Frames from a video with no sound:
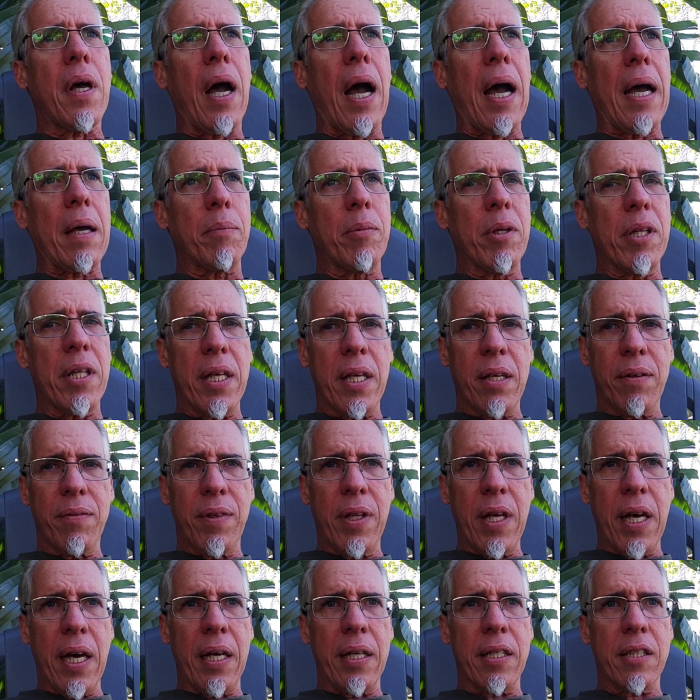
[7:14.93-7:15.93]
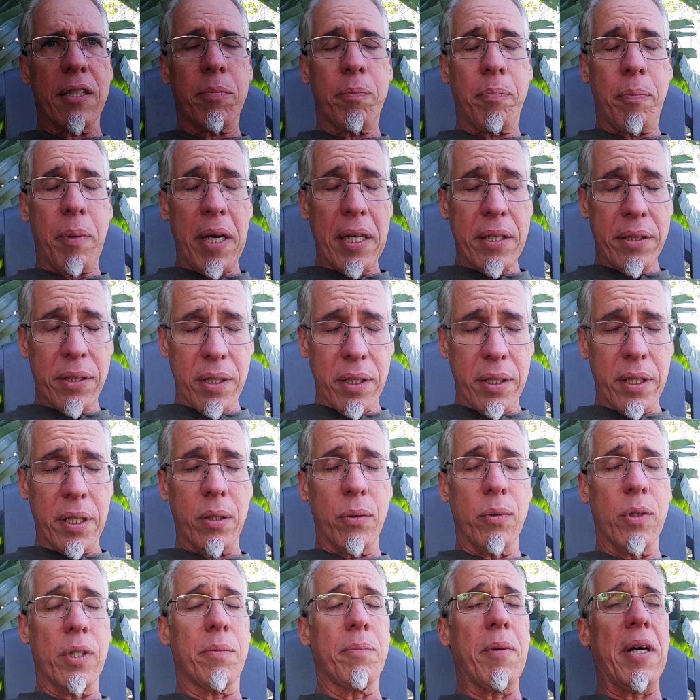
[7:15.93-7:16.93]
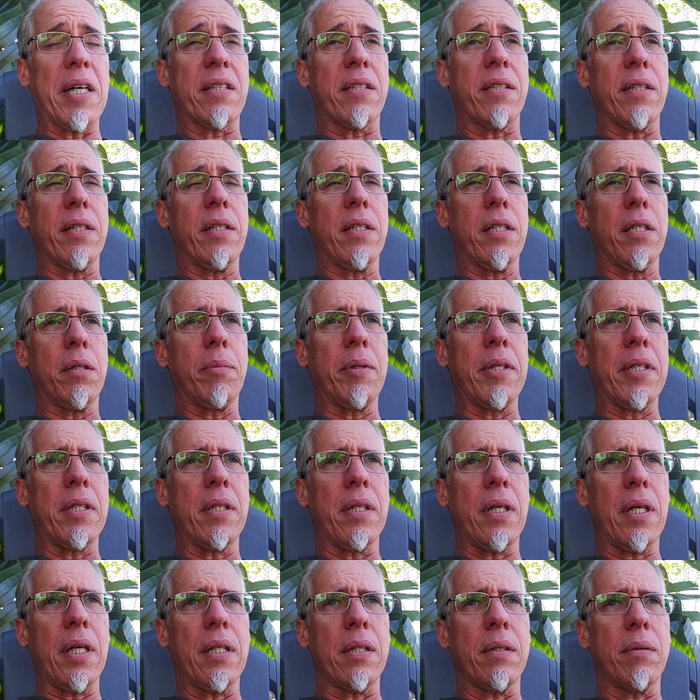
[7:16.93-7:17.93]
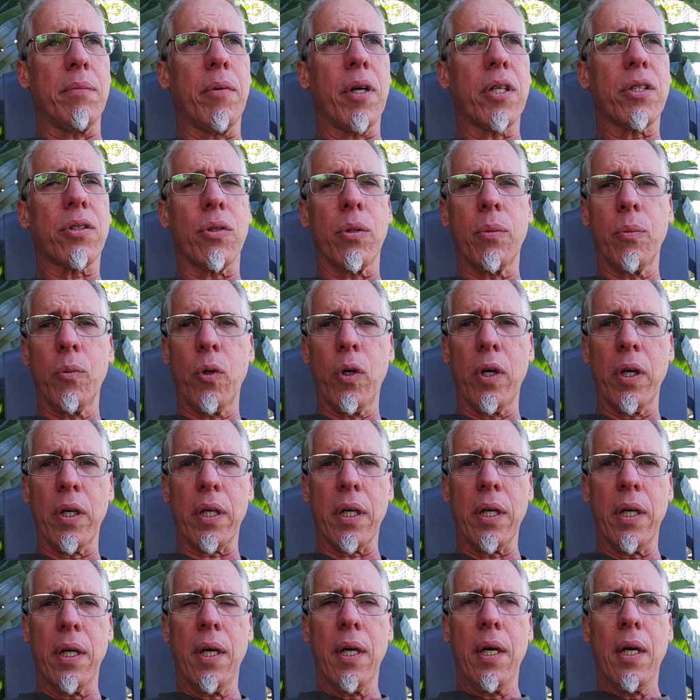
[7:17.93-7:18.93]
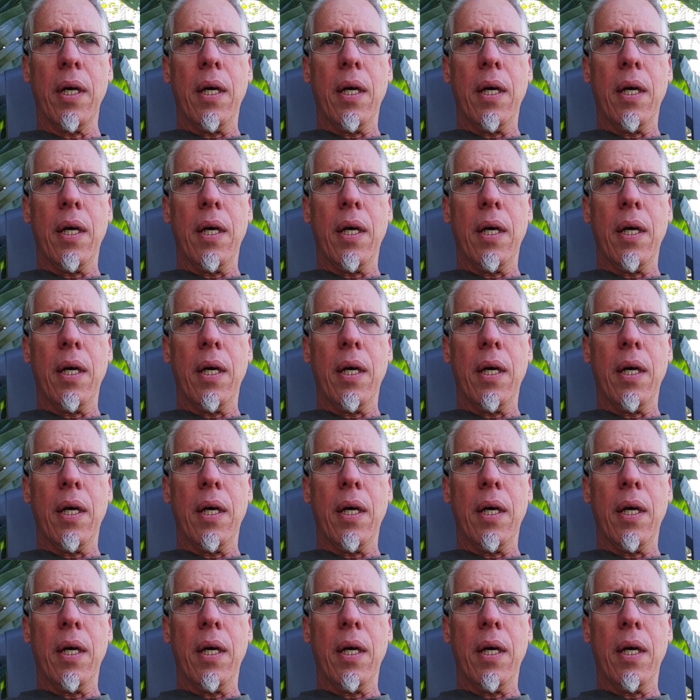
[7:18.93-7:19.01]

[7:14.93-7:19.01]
I believe that, especially with mycelium and mushroom work,